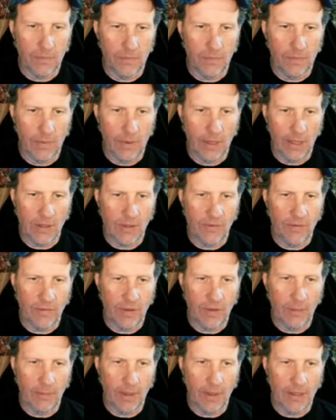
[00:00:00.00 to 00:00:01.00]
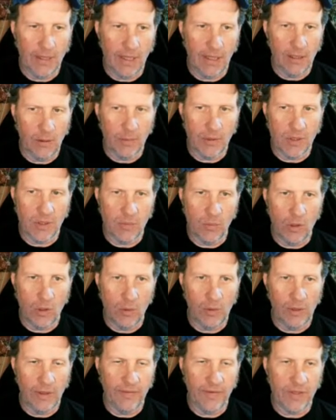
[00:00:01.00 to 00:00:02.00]
And it's 15 by 10, a little bit
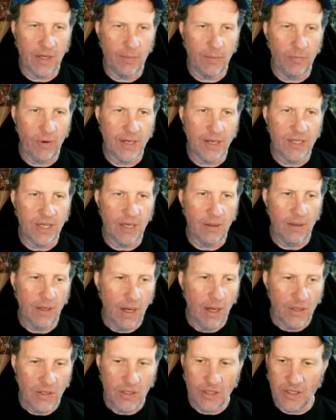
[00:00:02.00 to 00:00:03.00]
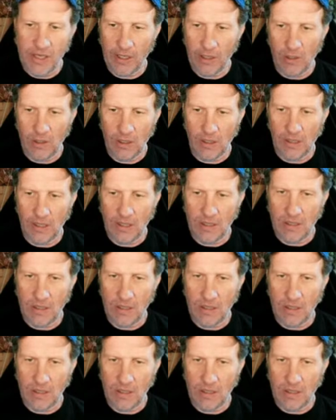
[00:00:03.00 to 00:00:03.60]
small. We'll do the same pricing. So let's take a look at this